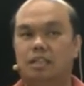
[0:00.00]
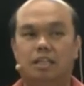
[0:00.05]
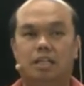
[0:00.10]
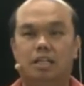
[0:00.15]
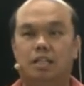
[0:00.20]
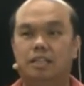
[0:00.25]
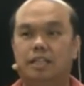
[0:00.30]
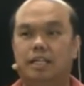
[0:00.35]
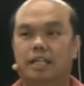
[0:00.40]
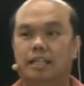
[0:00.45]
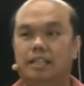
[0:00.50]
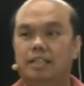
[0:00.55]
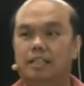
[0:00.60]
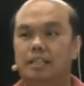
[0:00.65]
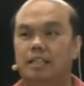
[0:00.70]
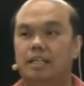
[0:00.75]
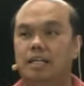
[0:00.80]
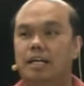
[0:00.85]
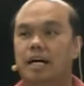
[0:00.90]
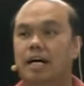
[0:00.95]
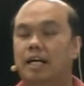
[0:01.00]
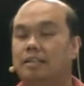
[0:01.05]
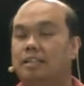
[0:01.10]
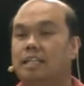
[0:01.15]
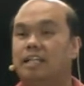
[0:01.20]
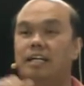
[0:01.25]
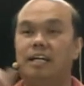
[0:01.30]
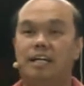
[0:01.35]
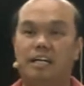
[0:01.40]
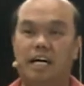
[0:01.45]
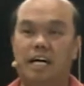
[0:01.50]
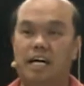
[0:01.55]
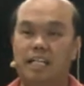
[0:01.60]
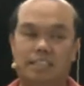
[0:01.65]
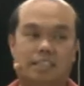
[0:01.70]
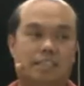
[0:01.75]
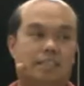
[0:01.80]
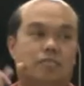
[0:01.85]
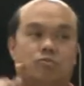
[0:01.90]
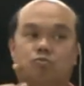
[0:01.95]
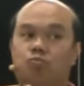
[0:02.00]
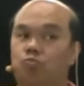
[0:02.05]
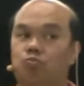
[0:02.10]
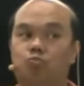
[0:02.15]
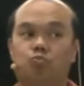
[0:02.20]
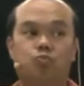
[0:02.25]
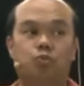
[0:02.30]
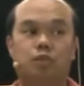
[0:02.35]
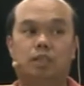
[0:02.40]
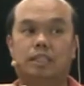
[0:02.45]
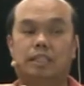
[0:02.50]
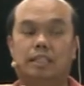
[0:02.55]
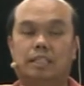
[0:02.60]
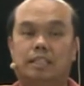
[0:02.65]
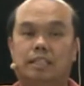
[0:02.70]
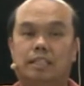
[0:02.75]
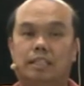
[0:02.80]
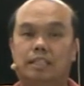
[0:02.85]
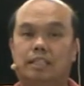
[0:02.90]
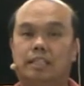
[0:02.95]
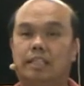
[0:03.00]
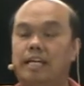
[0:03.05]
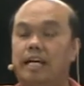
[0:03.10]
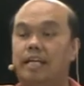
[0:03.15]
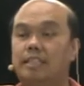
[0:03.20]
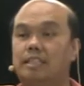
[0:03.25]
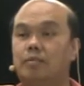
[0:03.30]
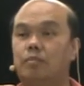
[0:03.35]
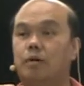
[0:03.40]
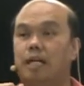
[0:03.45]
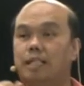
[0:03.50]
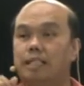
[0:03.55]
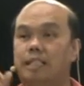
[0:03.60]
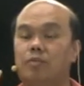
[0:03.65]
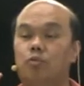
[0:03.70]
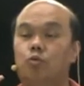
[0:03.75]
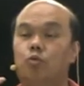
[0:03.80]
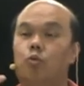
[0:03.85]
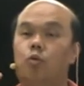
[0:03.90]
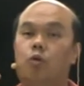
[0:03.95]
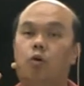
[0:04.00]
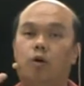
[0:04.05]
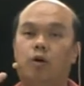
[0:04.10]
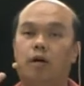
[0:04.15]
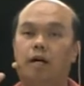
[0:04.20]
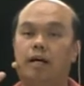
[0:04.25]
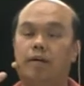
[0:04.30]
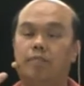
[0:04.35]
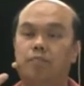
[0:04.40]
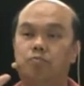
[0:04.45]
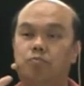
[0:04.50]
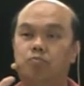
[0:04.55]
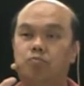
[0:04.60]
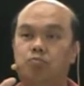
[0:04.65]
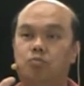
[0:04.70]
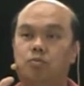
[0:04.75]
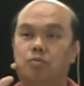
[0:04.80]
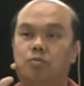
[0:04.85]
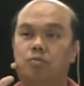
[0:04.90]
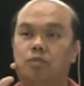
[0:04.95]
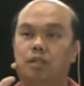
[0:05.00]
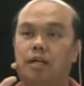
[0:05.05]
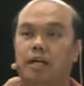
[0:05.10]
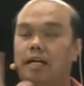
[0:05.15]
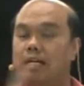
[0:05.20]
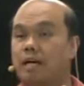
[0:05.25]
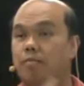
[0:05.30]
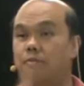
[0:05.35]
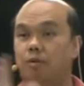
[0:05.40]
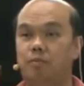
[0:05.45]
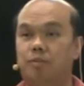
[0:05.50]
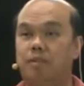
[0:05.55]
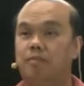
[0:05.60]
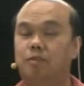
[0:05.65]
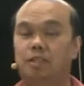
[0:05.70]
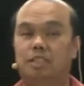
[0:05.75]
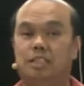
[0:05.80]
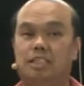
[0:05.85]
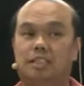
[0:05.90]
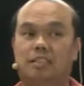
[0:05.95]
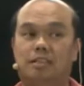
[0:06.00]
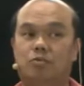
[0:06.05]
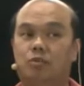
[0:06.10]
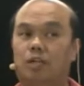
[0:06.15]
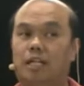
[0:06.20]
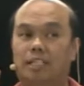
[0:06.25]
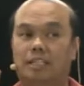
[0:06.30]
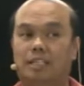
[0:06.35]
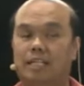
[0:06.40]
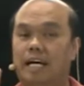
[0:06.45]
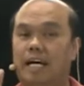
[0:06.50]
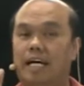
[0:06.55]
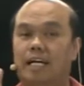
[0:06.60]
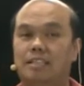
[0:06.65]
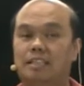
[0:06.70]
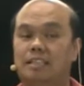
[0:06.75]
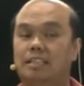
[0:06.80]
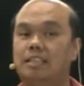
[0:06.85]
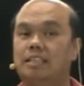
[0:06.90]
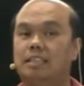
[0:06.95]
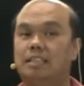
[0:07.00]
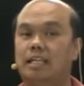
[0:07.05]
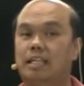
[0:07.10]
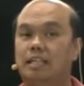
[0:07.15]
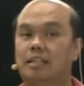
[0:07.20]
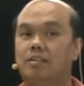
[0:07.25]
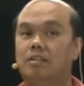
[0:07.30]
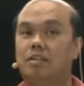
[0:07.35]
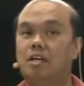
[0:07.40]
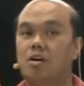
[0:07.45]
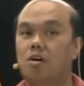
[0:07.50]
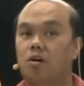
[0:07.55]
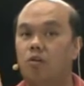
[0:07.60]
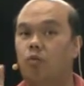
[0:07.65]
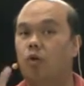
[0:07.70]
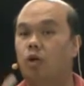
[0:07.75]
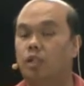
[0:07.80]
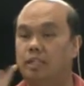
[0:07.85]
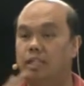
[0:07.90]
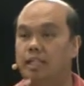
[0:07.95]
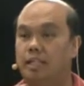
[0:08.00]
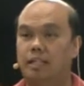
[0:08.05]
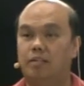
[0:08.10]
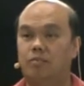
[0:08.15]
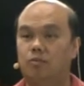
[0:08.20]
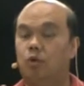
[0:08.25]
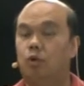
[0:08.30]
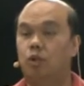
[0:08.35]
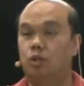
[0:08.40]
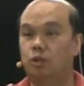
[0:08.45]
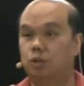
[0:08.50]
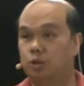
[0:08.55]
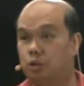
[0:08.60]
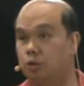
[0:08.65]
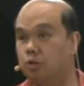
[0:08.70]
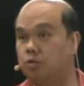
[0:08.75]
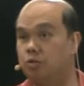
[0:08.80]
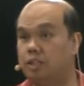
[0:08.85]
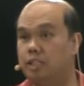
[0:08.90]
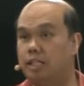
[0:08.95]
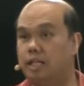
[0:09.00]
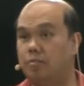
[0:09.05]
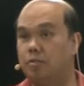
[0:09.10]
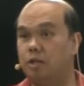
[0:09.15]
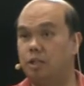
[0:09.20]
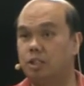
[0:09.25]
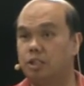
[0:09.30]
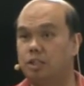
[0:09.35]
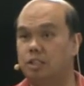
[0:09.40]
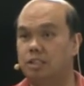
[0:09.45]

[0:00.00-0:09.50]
Okay, can I ask, just to get some idea, a couple of people just raise their hands and say what they want to do with airbrush?